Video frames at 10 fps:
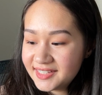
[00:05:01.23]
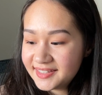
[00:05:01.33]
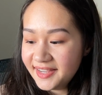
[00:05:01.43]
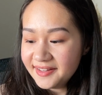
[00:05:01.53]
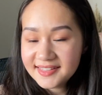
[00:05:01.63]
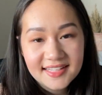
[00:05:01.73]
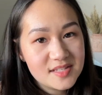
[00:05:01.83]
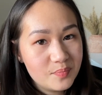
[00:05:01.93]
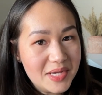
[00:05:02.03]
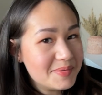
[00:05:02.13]
yeah, that's
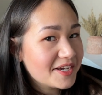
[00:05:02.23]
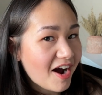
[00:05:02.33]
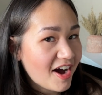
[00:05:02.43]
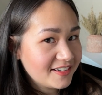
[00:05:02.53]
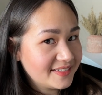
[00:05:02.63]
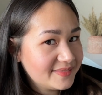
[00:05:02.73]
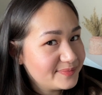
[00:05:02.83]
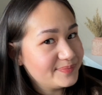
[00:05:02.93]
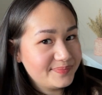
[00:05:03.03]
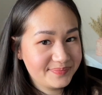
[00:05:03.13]
baby cotton.
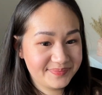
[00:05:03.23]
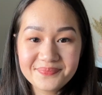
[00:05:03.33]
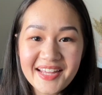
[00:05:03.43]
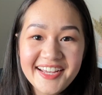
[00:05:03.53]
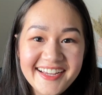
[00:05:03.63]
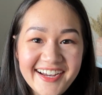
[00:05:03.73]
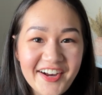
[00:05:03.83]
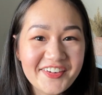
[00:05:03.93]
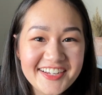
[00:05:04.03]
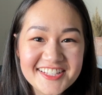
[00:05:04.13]
All
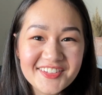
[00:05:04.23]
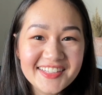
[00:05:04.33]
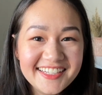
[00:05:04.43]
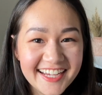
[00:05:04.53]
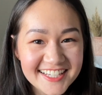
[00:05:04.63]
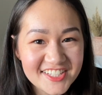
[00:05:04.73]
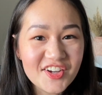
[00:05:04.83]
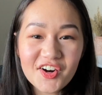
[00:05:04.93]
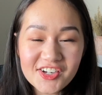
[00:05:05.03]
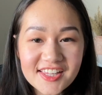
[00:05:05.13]
right, so the next
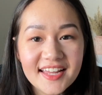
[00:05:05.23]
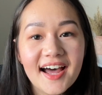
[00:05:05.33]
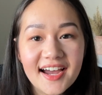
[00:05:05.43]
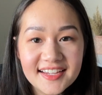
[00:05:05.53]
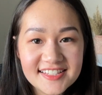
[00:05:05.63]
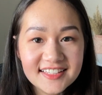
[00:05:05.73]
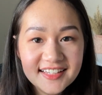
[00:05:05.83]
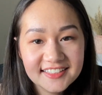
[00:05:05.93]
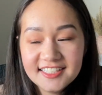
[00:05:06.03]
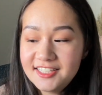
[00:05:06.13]
yarn that I
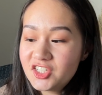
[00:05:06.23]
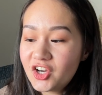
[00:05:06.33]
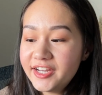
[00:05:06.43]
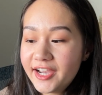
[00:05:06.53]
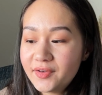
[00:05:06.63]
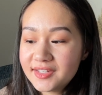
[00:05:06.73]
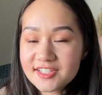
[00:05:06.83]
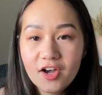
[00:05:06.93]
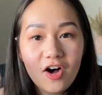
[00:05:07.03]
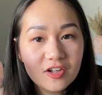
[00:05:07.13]
selected to try out is
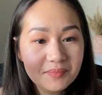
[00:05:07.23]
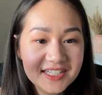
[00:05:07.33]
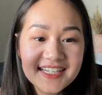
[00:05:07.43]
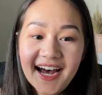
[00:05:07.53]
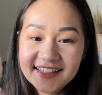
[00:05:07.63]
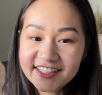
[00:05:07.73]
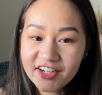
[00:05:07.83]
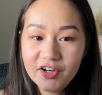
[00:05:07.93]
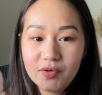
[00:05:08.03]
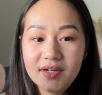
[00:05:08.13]
called
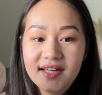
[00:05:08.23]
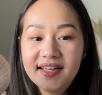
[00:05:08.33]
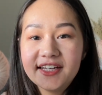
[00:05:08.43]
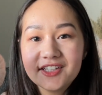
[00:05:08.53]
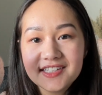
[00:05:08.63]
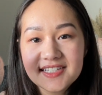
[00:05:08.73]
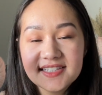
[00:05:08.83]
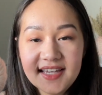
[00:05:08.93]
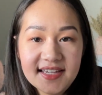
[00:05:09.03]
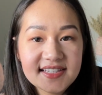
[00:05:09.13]
Metallico. Now, this is
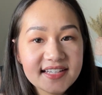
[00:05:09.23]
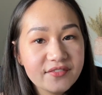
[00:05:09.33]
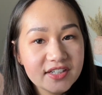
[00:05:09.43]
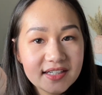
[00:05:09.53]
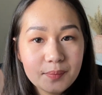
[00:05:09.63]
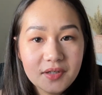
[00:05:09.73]
a 70%